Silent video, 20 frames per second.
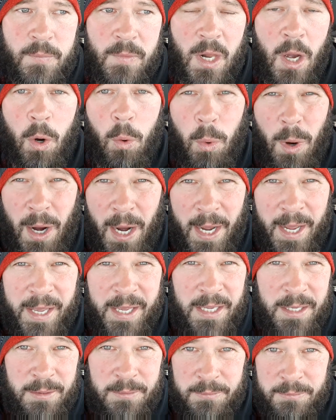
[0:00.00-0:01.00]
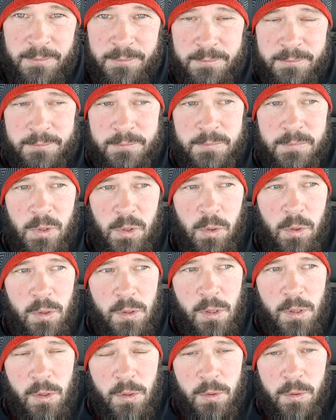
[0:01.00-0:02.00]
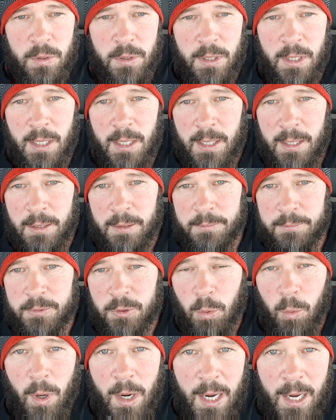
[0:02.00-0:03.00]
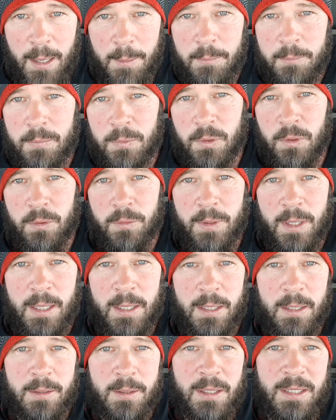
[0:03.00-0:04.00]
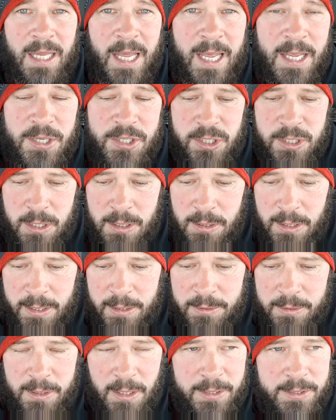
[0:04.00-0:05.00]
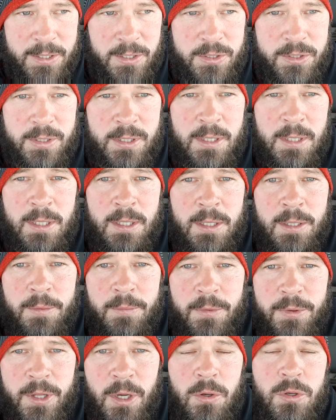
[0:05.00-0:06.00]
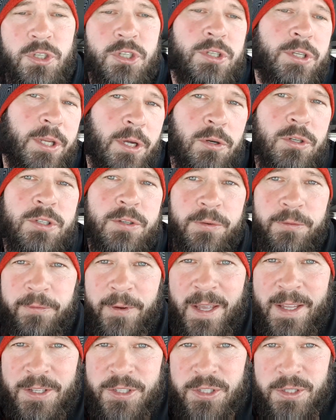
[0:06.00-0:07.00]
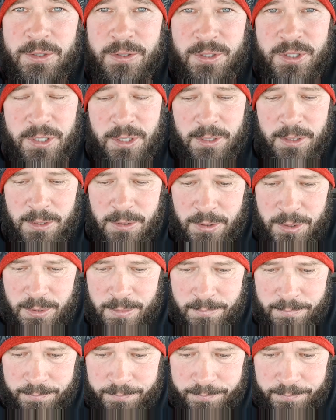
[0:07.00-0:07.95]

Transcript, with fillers: Hawaii or uh, Guam or uh, Alaska, like like the those those fenced cities